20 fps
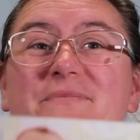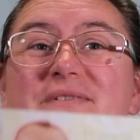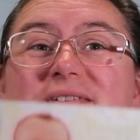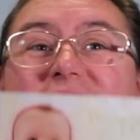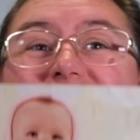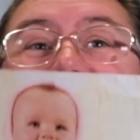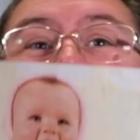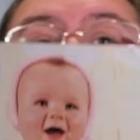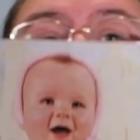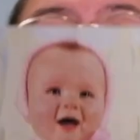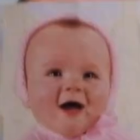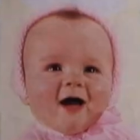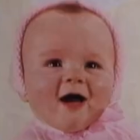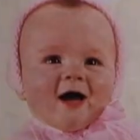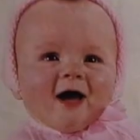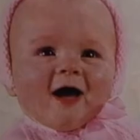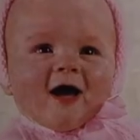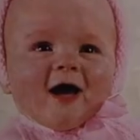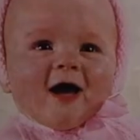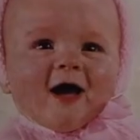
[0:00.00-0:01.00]
So
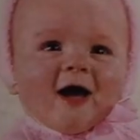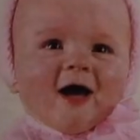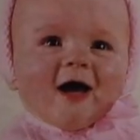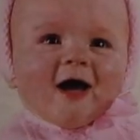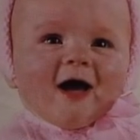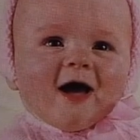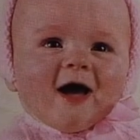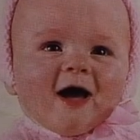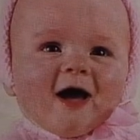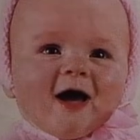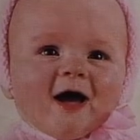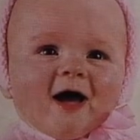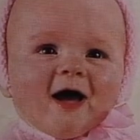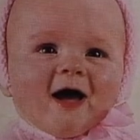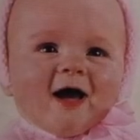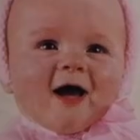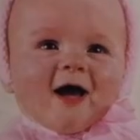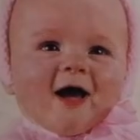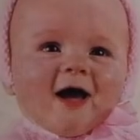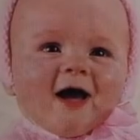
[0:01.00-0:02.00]

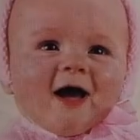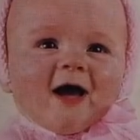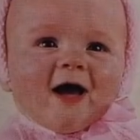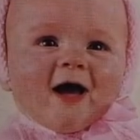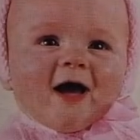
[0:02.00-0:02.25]
look,